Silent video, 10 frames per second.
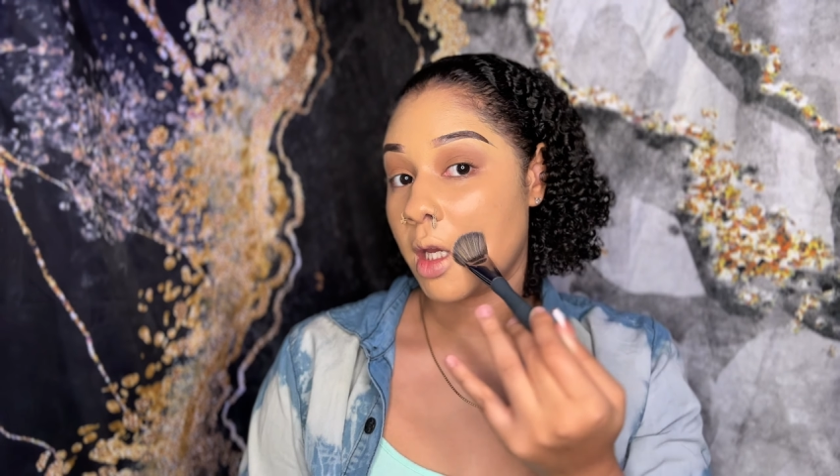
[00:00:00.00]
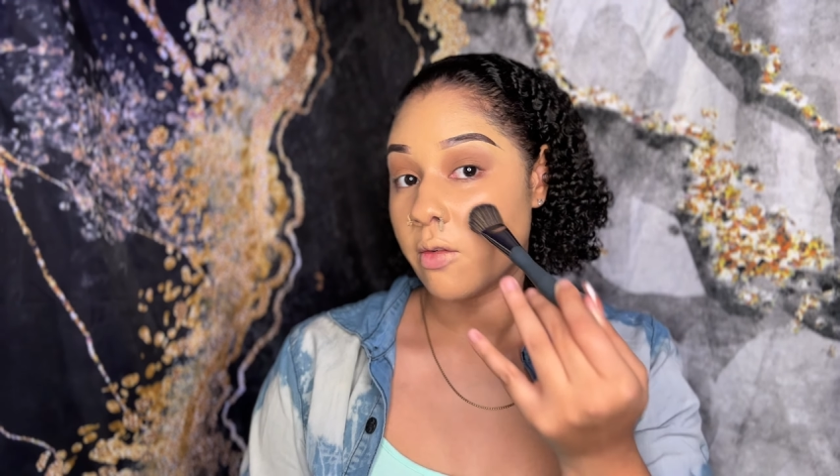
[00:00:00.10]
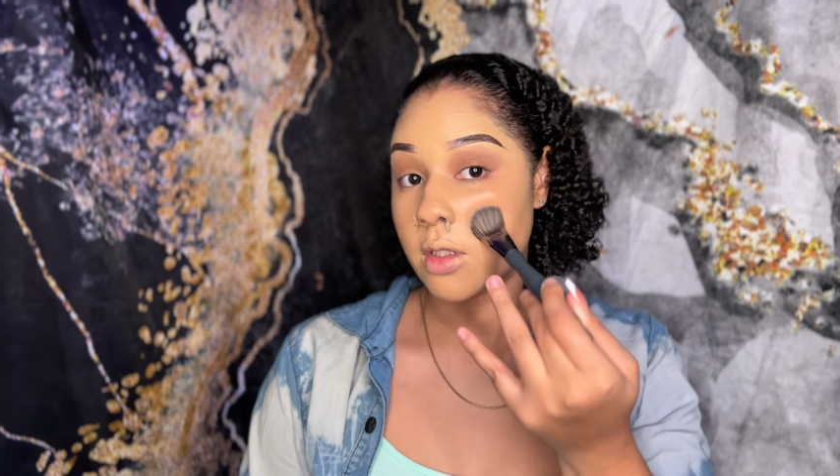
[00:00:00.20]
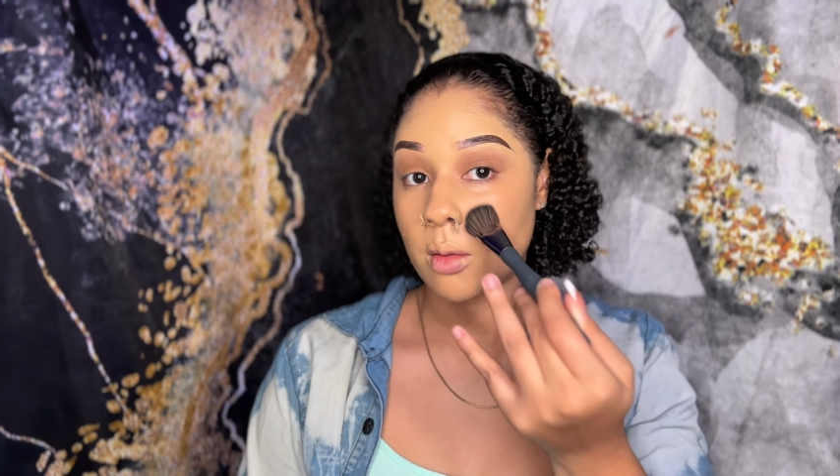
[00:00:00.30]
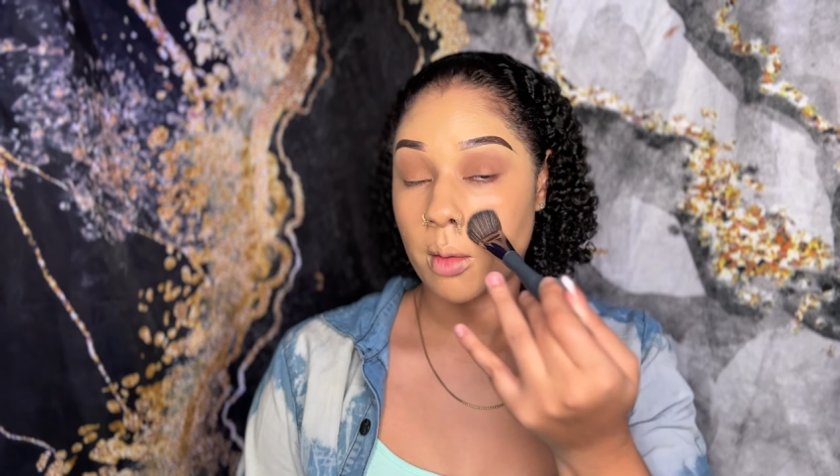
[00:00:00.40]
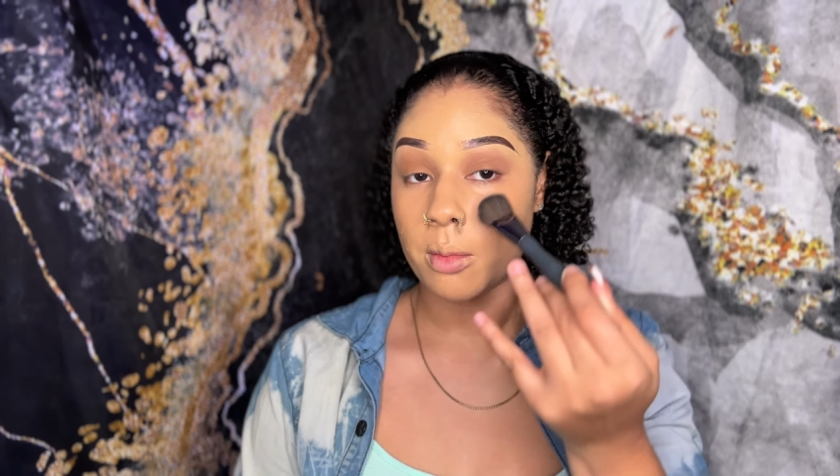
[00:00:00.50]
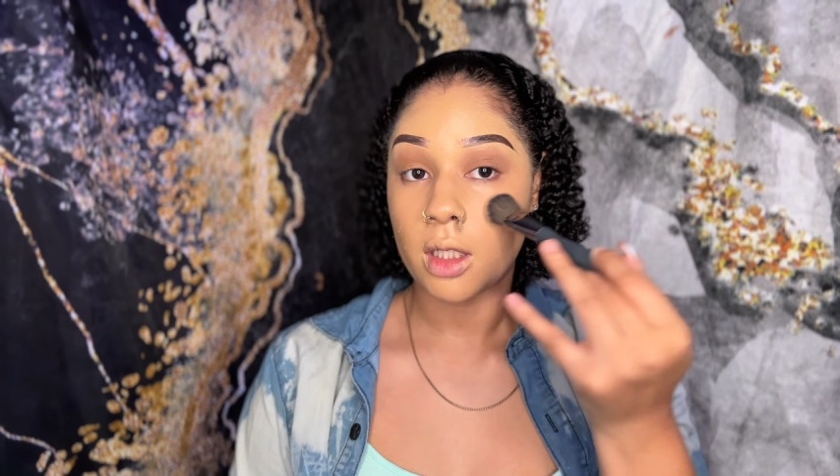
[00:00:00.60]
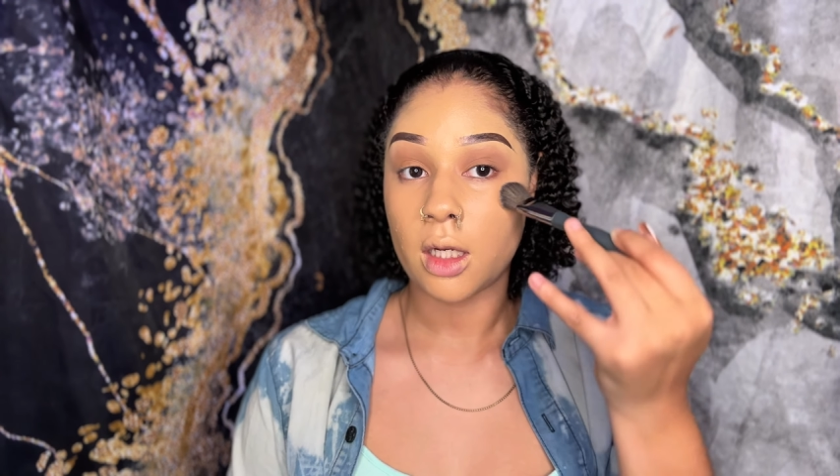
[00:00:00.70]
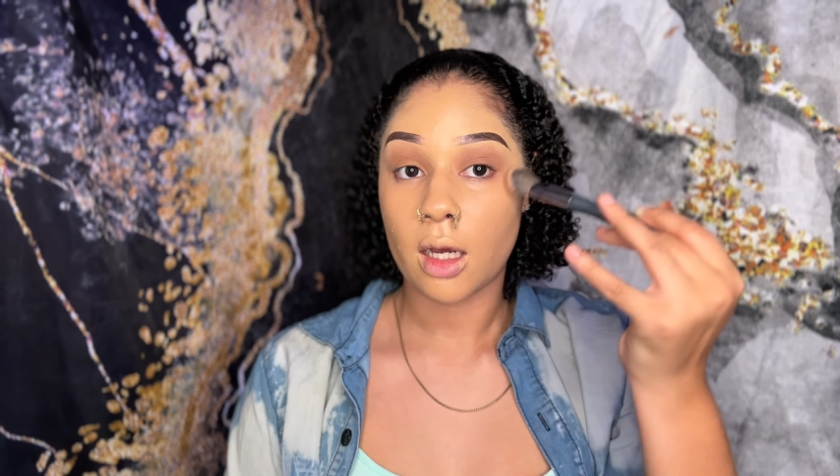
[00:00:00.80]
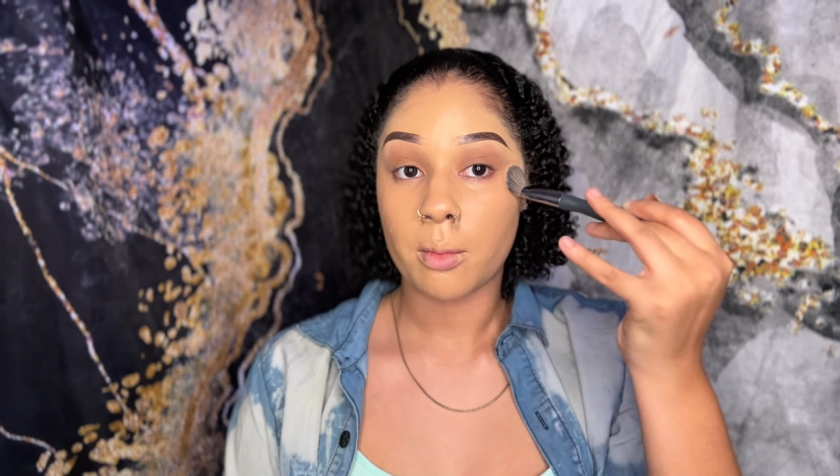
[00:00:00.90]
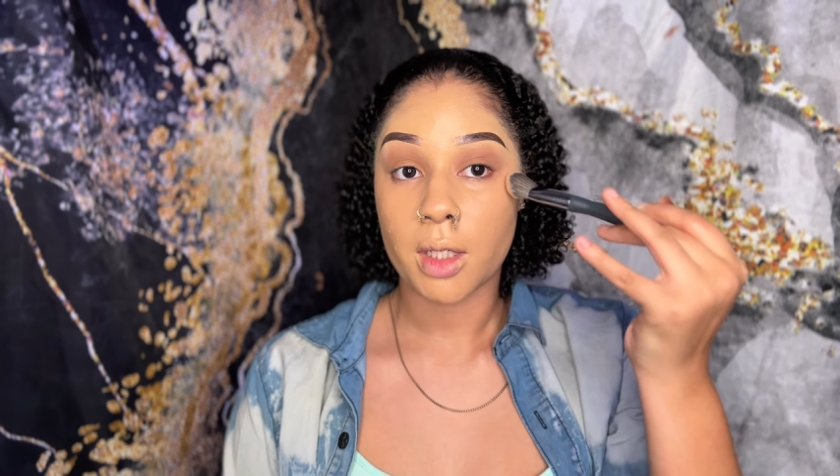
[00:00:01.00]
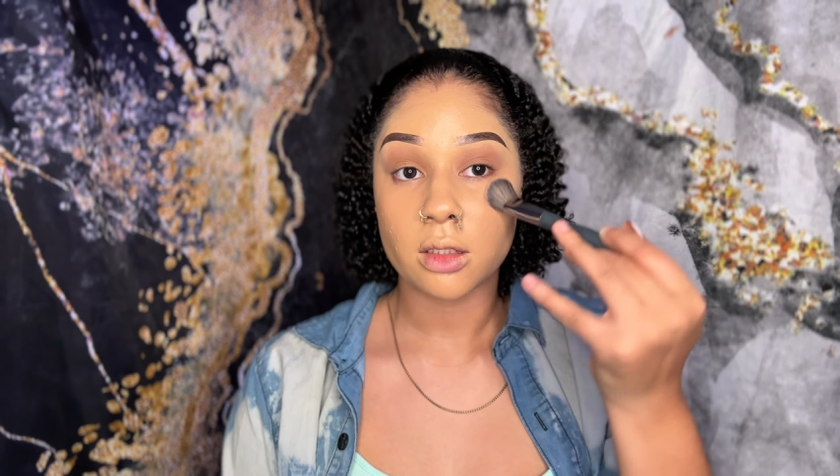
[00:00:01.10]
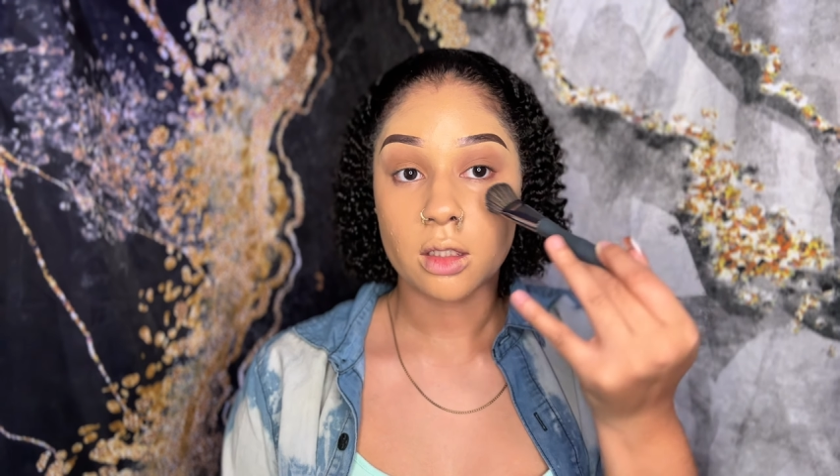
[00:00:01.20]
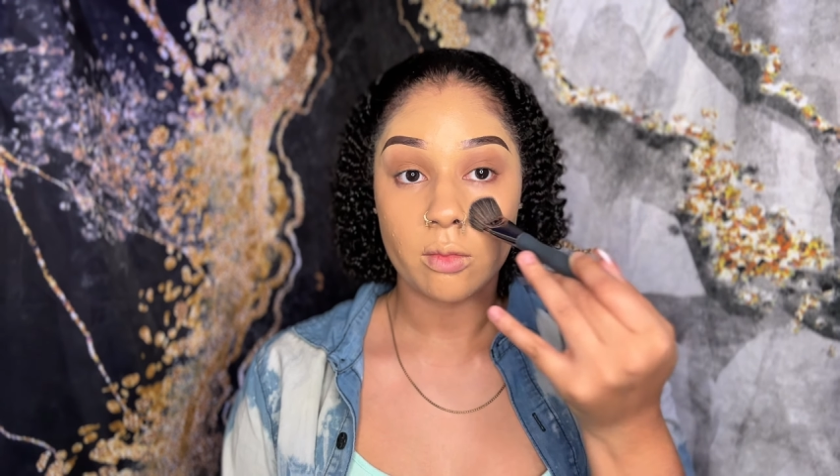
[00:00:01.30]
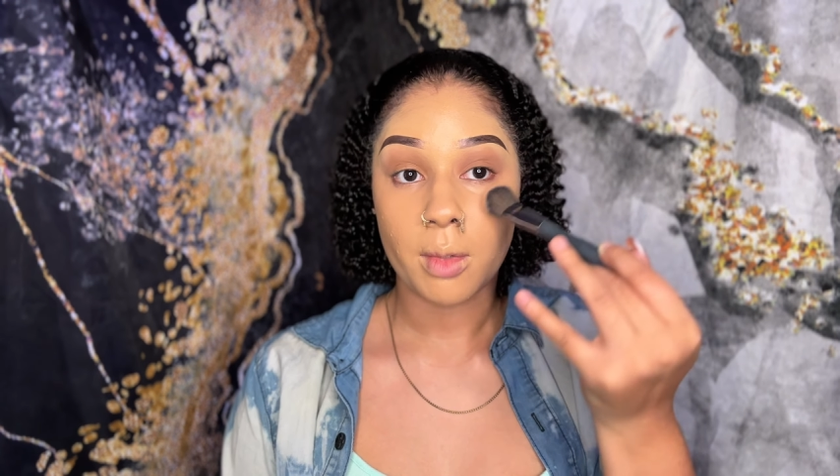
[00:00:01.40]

every time I'm blending out my stuff,